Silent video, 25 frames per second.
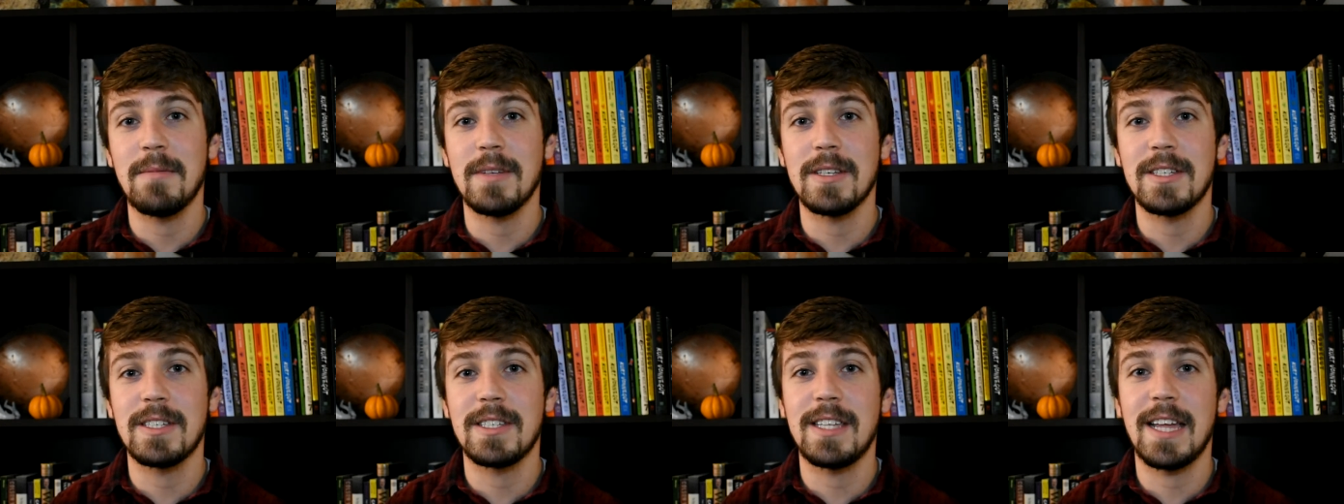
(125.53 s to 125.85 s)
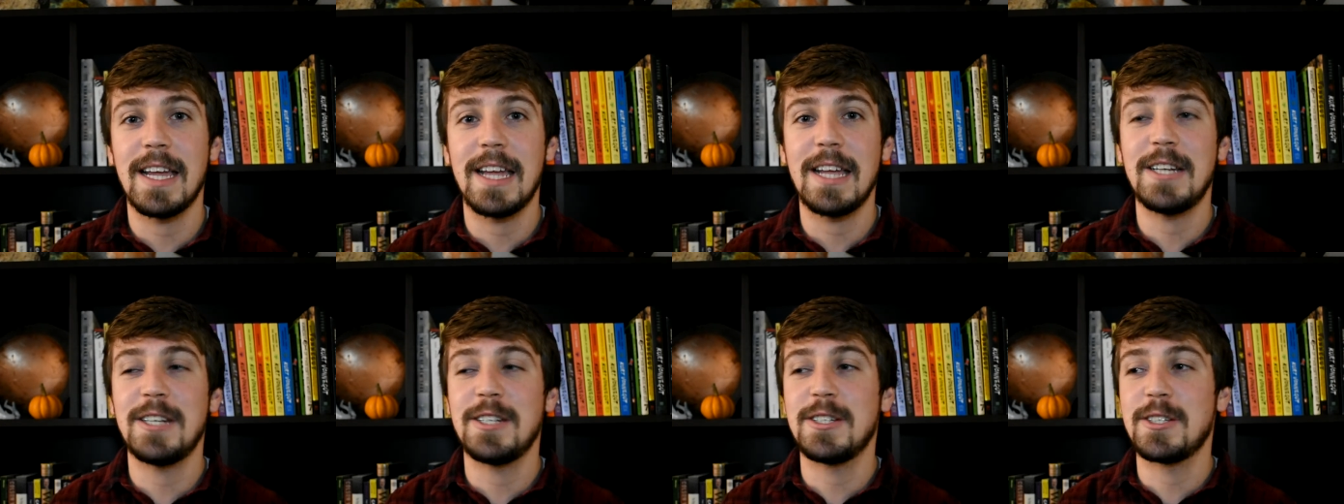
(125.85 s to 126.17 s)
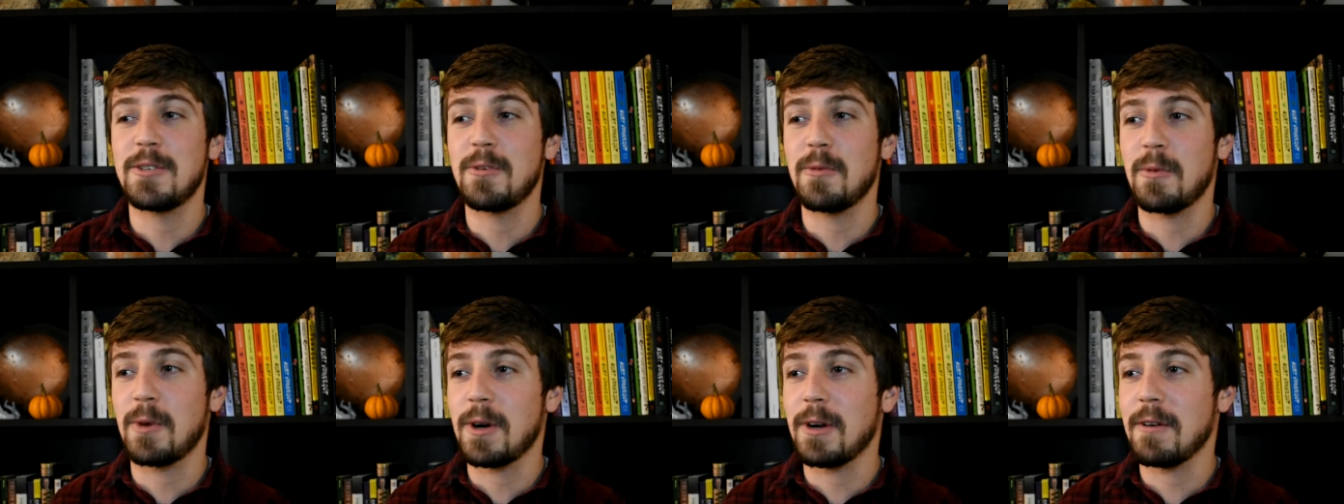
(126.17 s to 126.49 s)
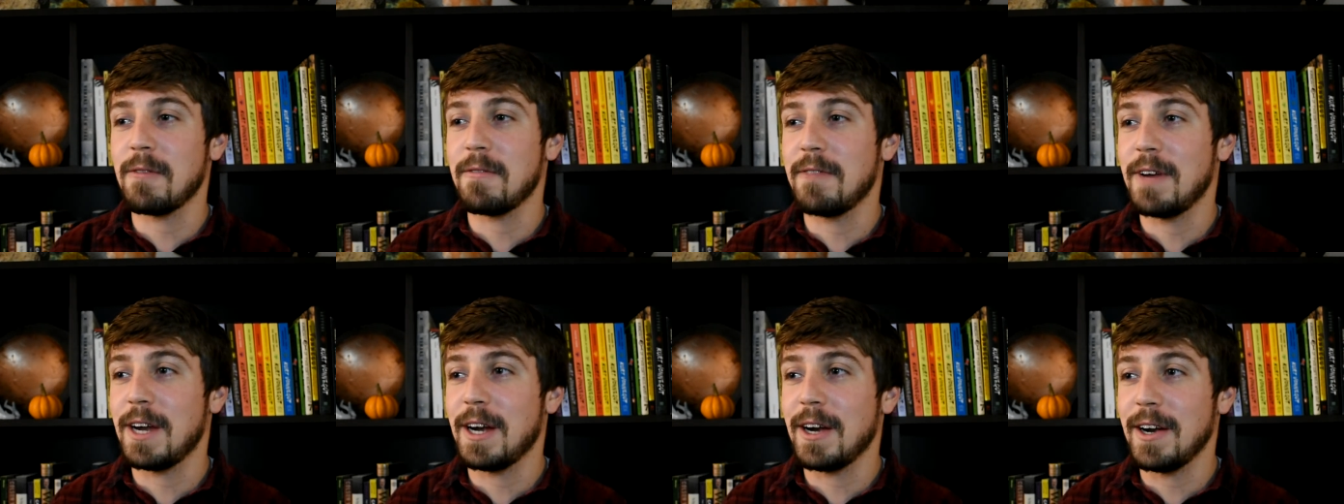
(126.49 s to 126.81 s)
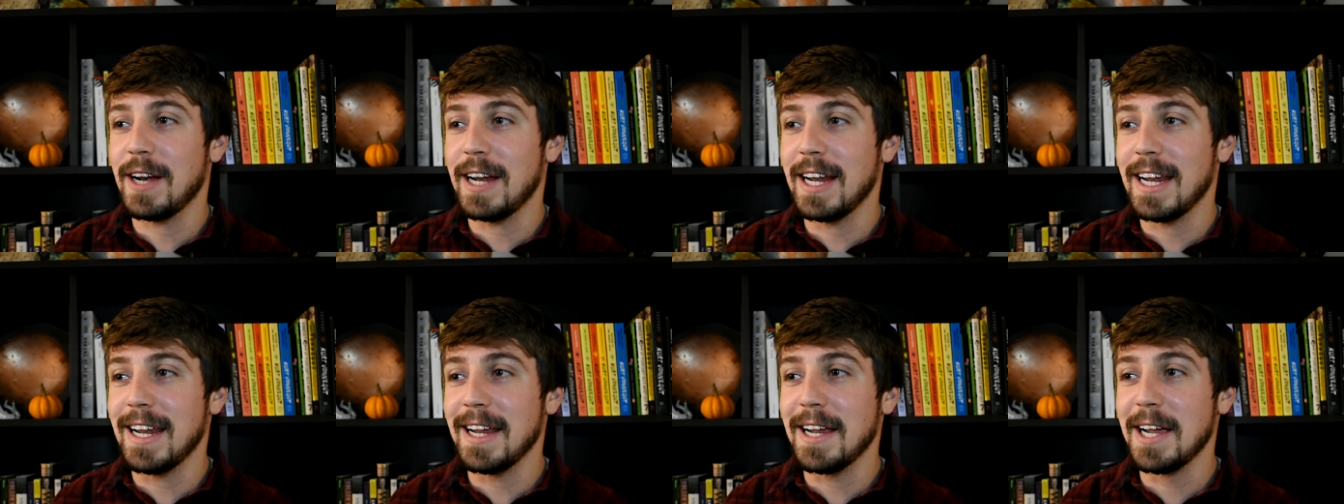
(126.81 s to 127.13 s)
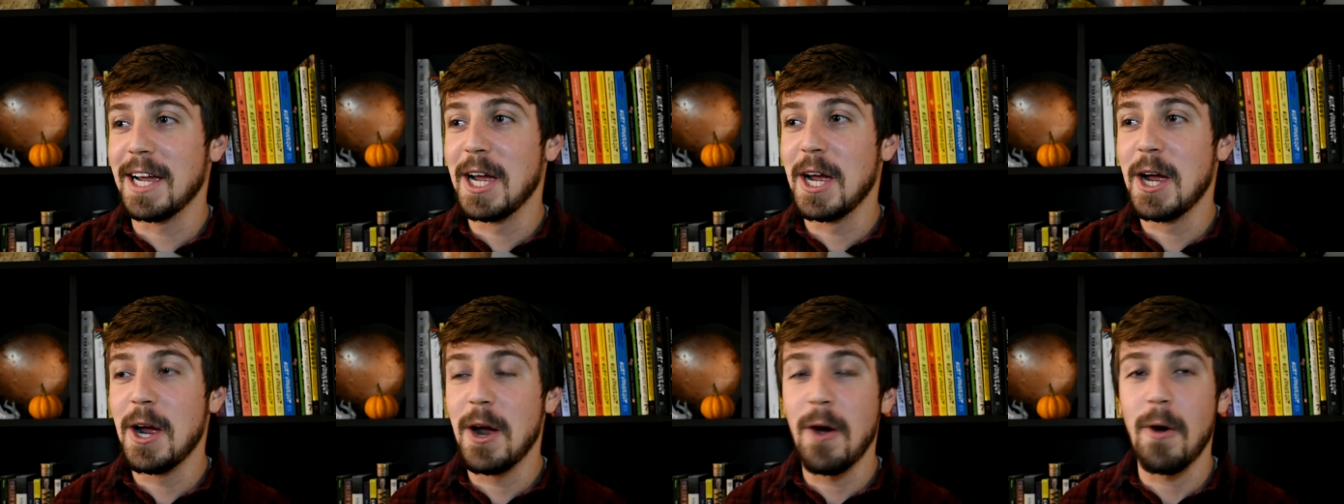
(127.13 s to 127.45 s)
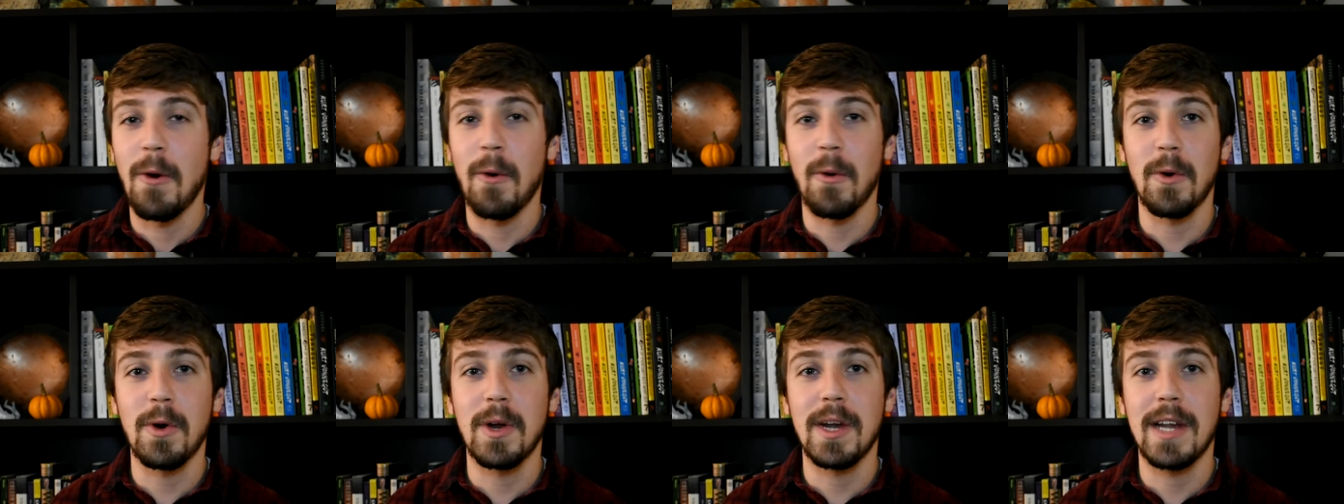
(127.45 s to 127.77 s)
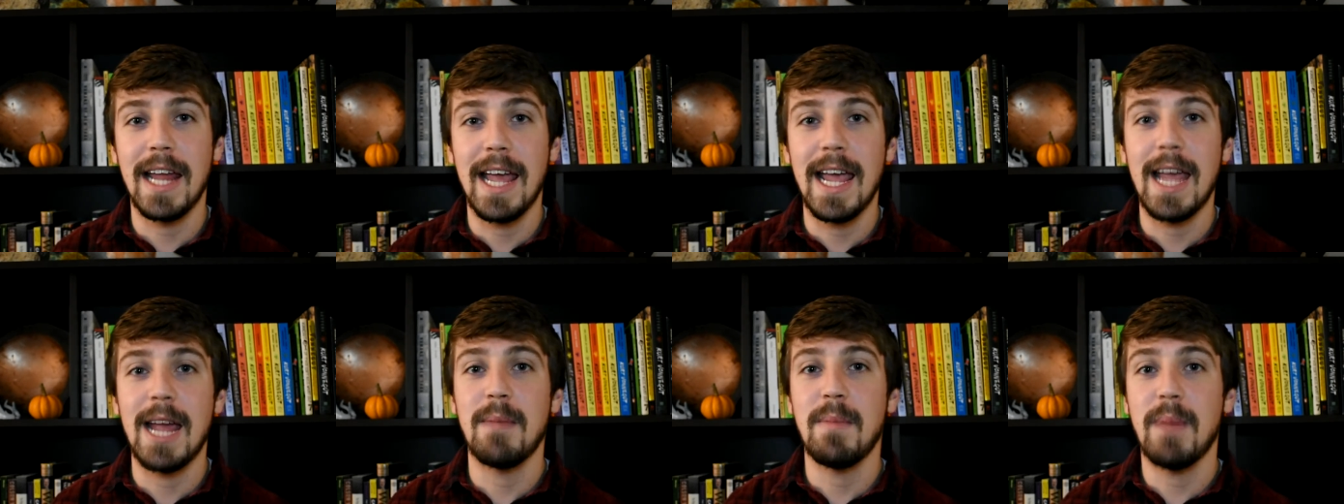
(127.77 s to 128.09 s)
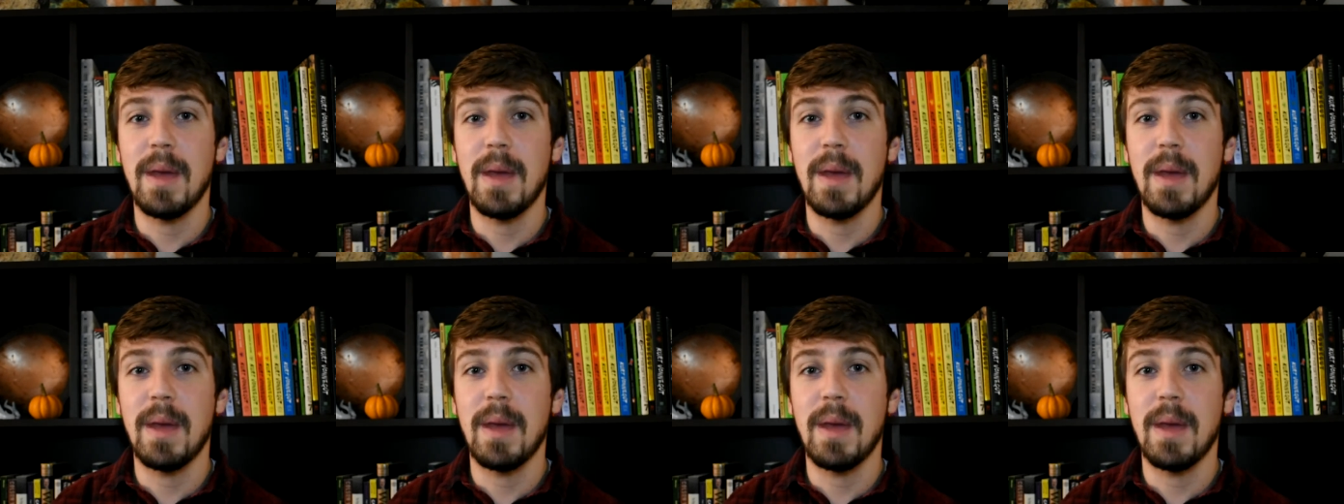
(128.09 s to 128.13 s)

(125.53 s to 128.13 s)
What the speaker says: The stages weren't very ornate.